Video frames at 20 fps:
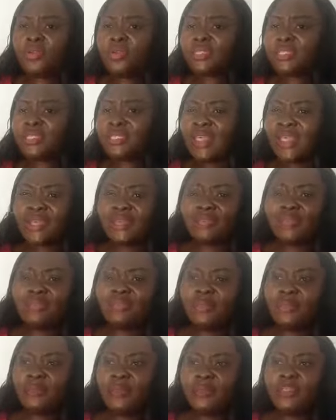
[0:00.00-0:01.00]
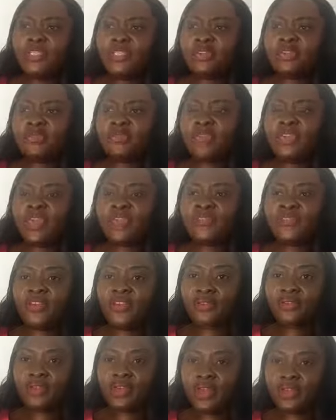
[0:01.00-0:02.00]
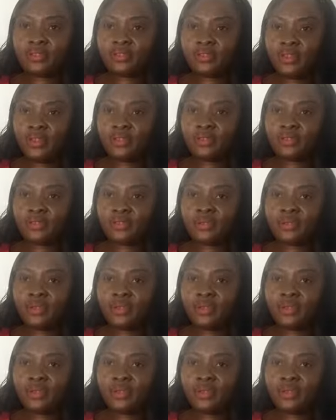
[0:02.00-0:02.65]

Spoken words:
taking the body of their fellow nurses.